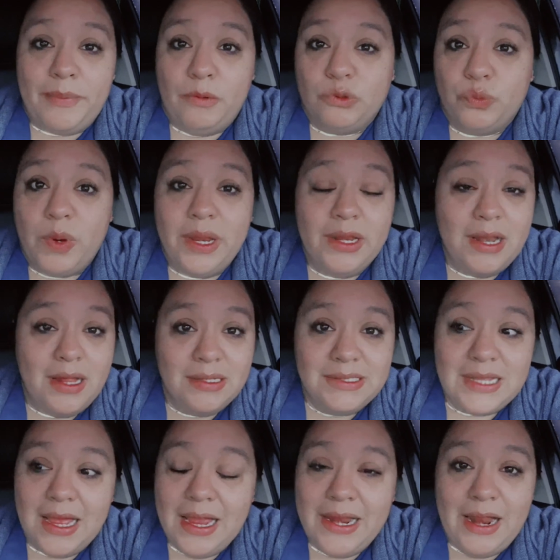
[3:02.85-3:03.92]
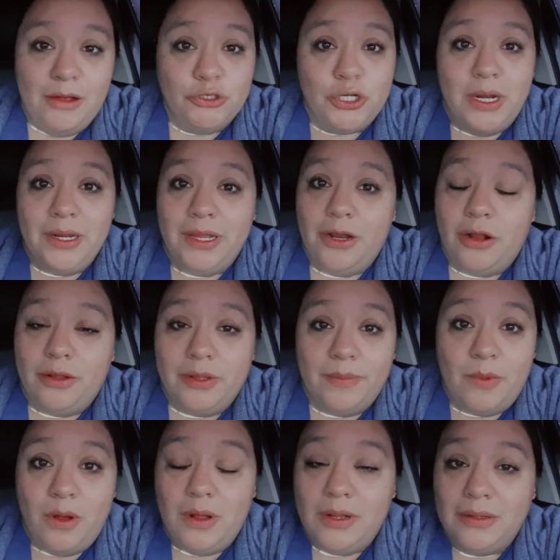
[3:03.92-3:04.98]
It was raining outside. I was trying to get all them
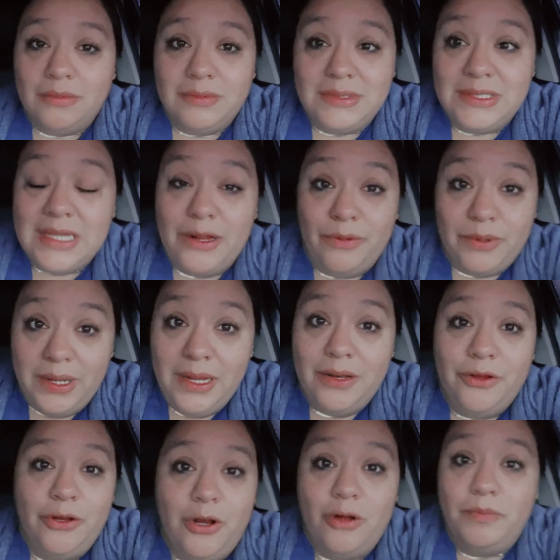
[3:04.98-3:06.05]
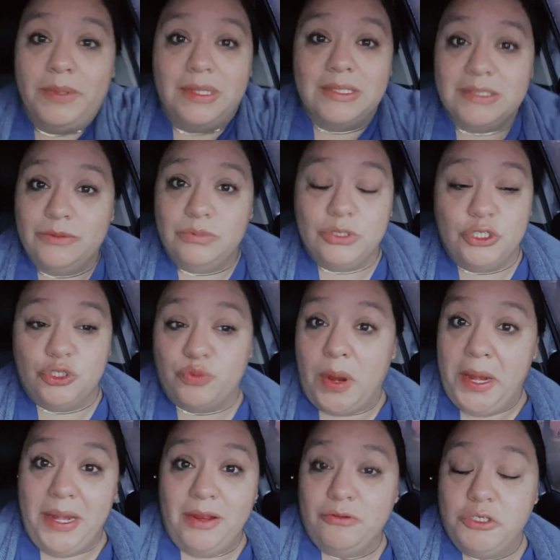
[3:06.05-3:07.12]
all settled in, you know, because it was just
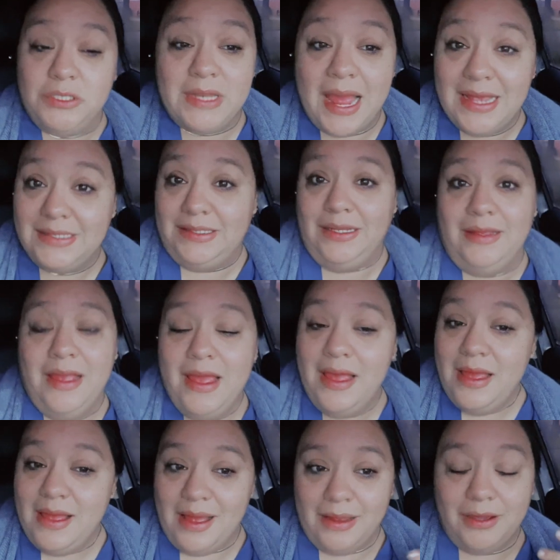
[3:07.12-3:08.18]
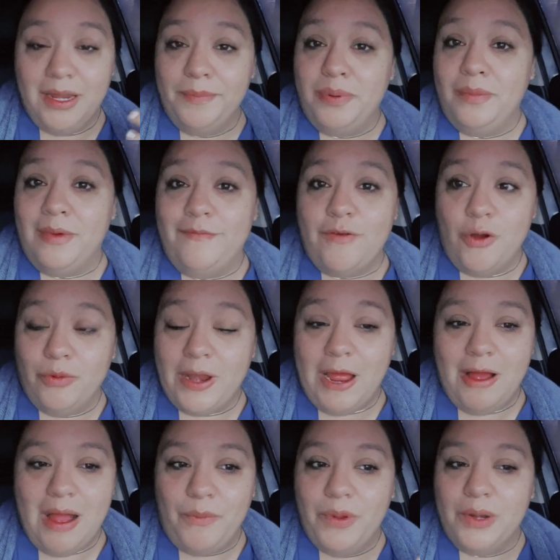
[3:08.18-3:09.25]
raining. It was just nasty. I couldn't put my phone
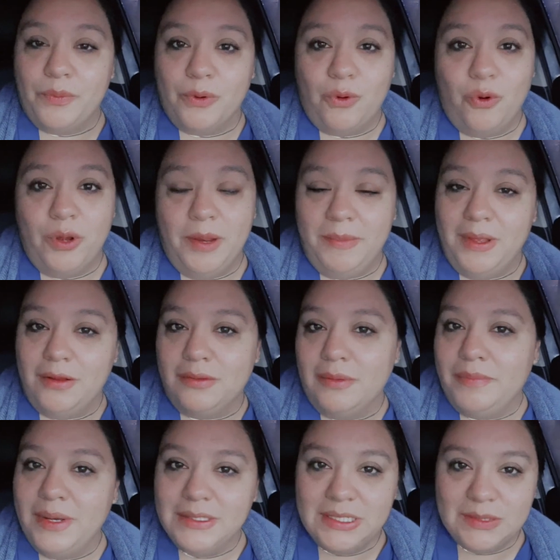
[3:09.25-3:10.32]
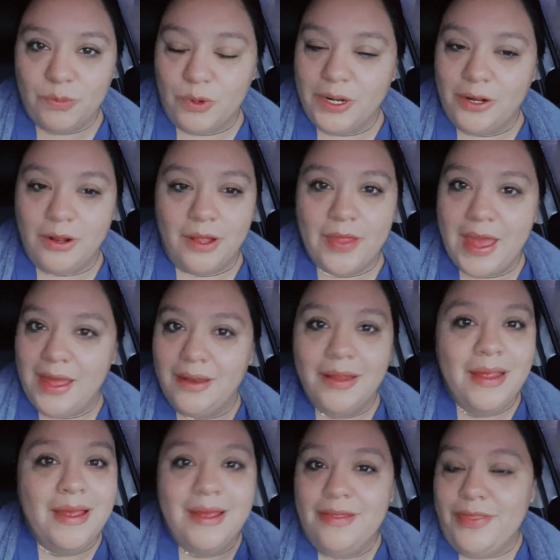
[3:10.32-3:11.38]
out. I wanted to record him getting on the bus this morning and all that.
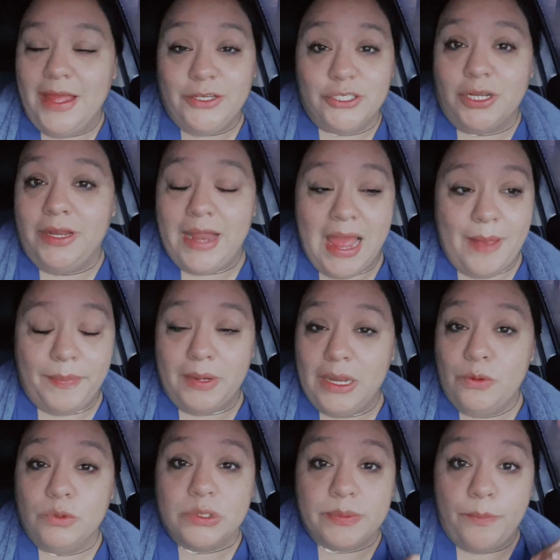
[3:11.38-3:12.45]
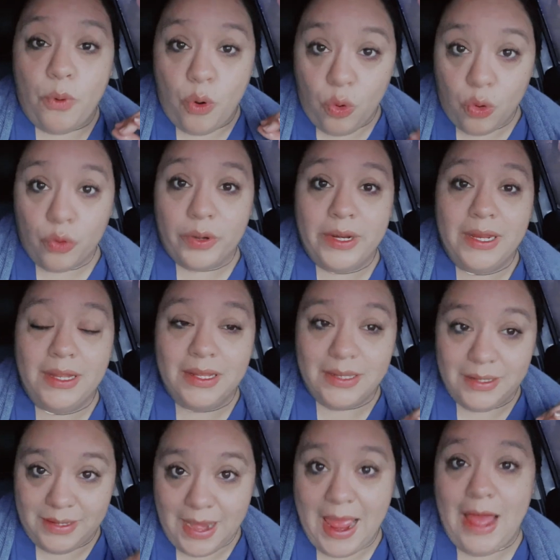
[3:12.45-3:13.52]
That just couldn't happen. It was pouring
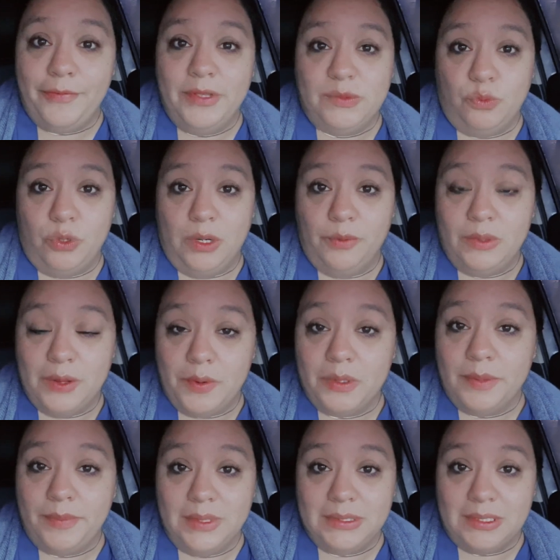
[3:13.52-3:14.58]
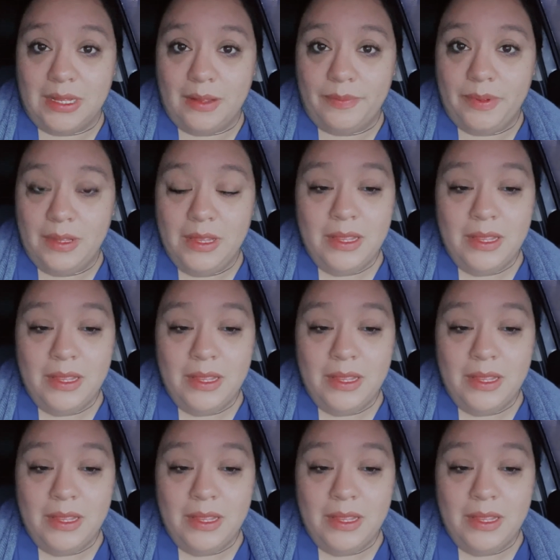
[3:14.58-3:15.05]
down this morning when they were at the bus stop.